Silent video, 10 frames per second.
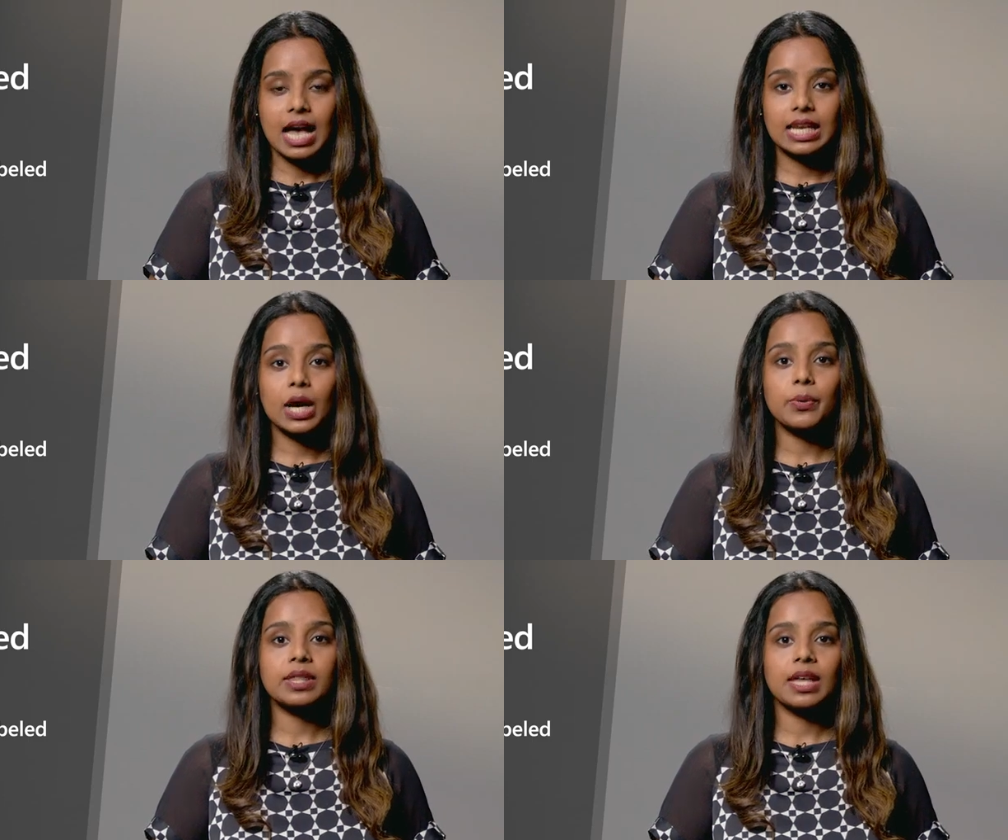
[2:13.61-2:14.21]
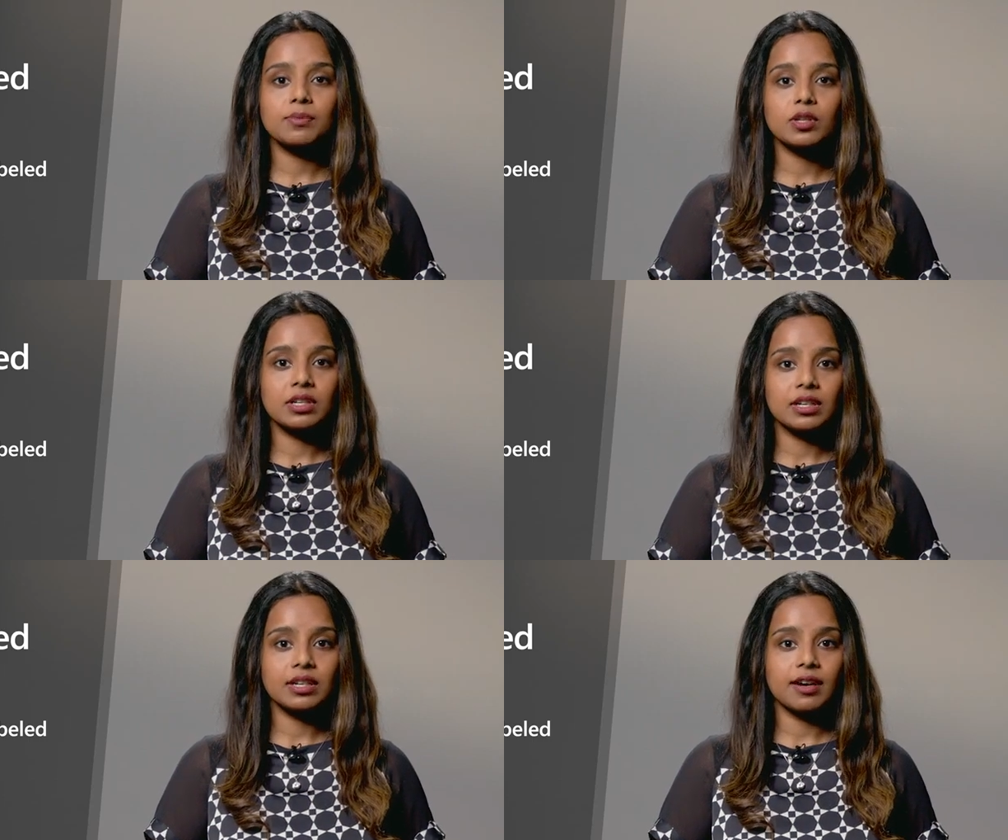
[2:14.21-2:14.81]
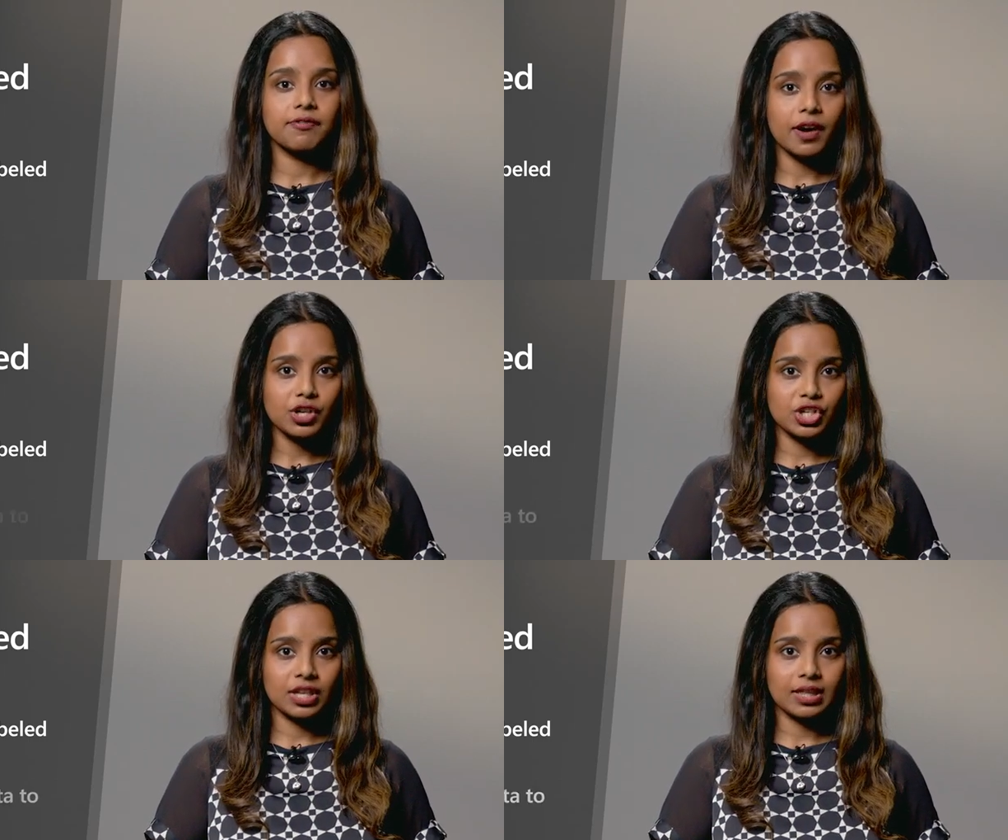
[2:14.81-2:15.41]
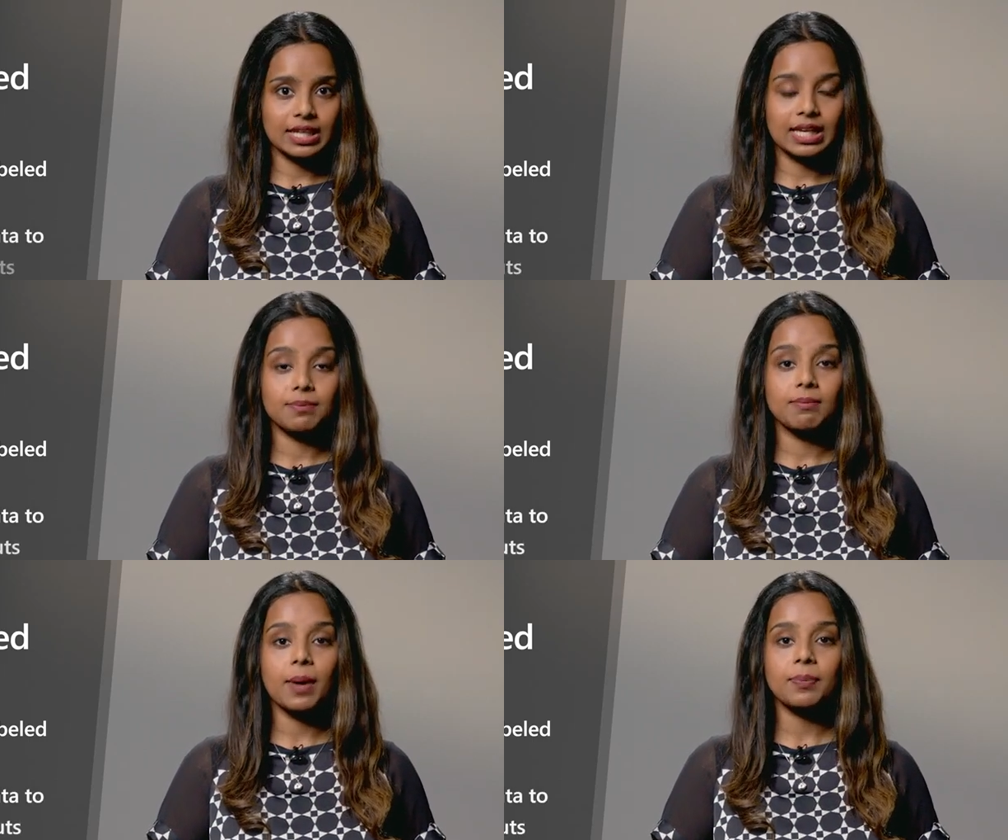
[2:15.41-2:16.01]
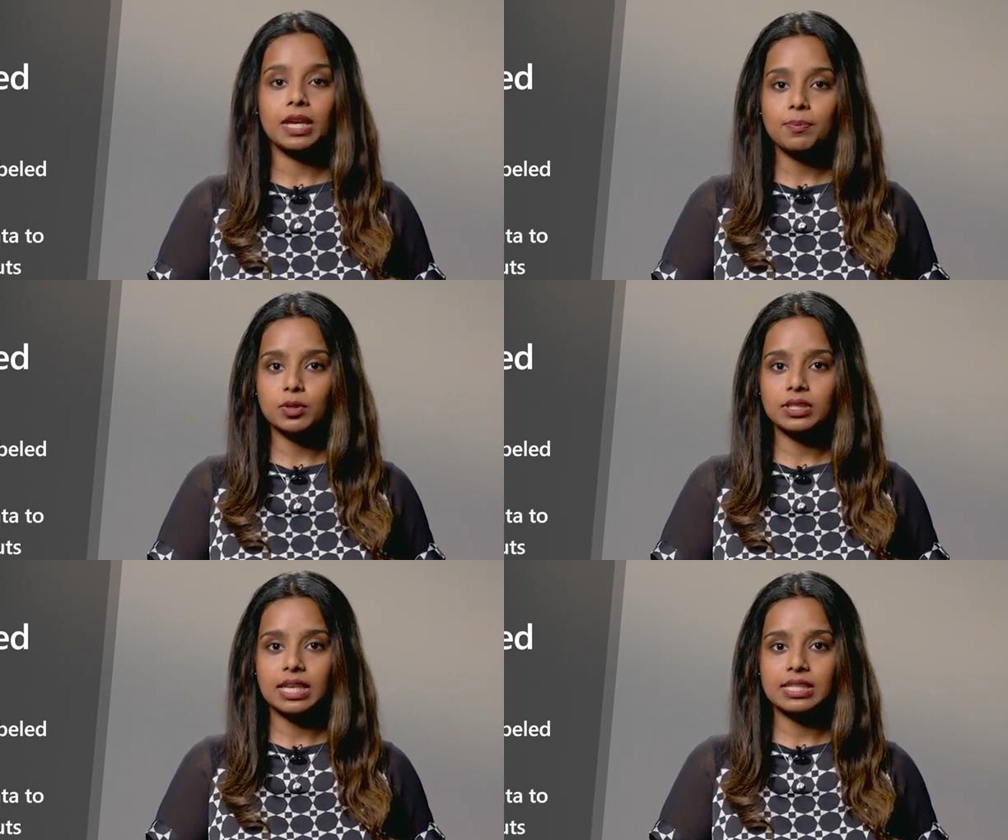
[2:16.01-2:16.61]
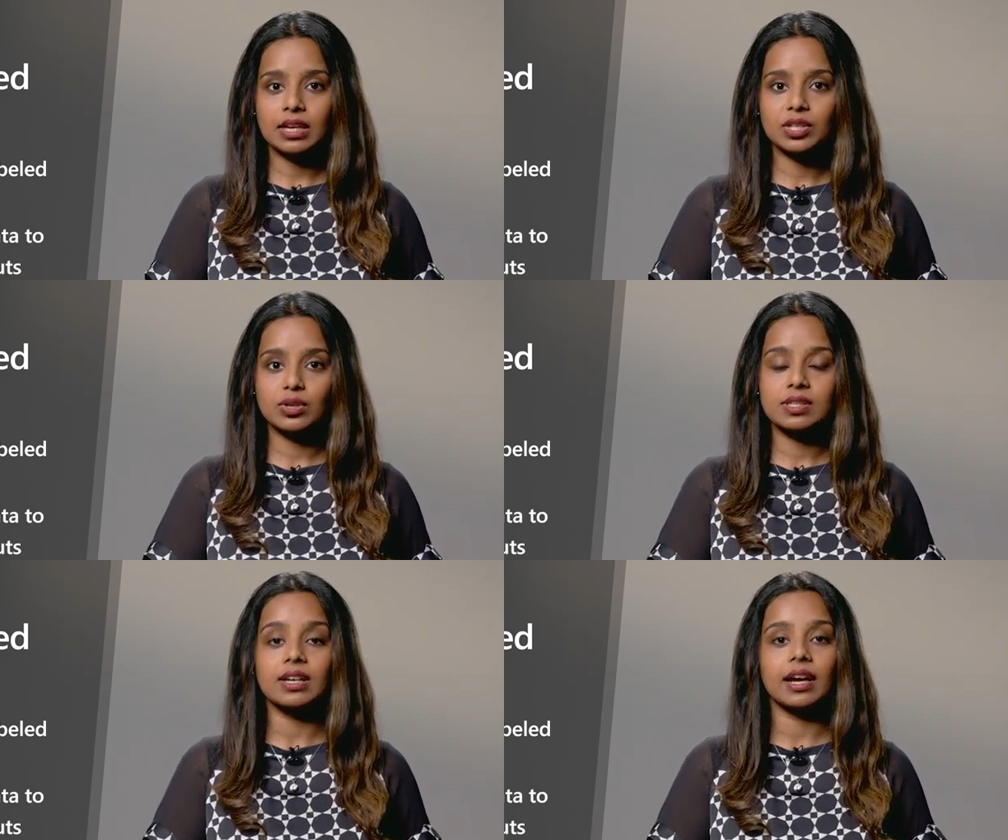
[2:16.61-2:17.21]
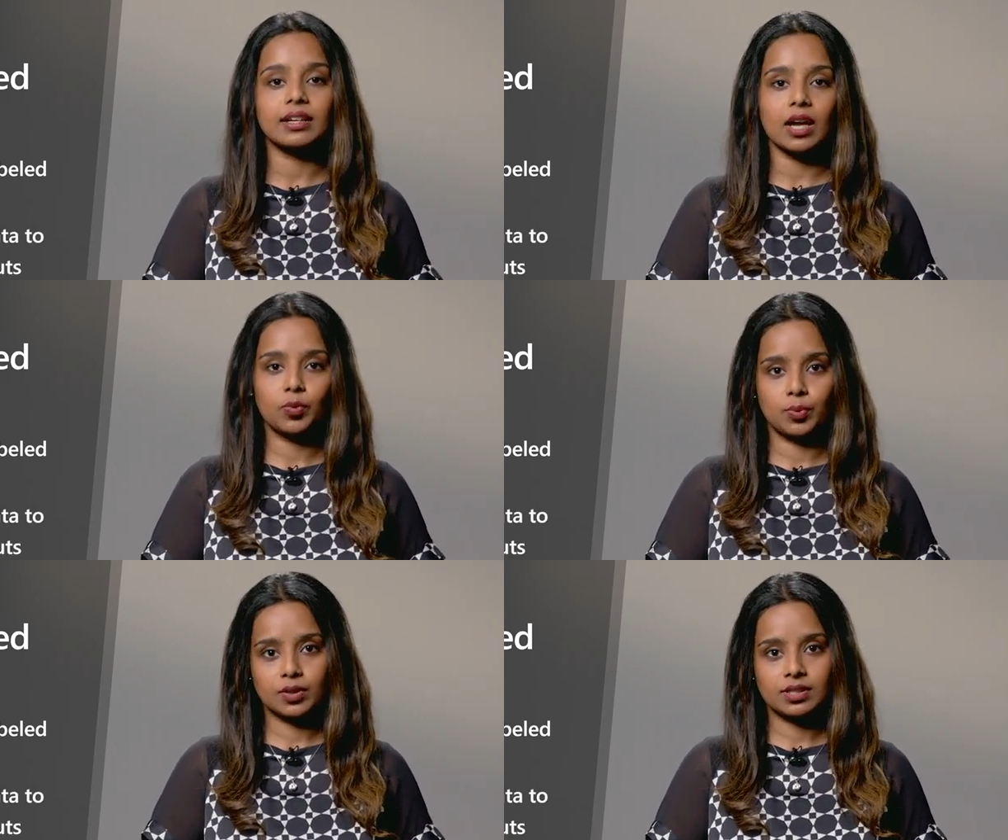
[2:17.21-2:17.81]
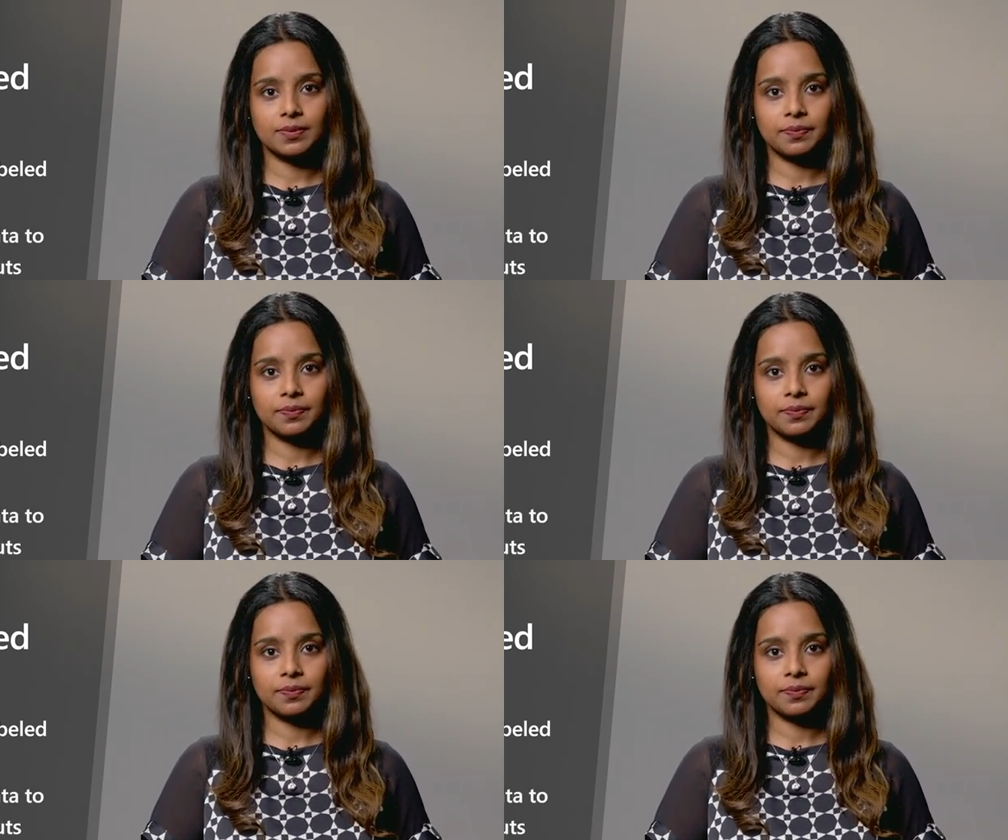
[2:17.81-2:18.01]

allowing them to learn a function that can map input data to desired outputs.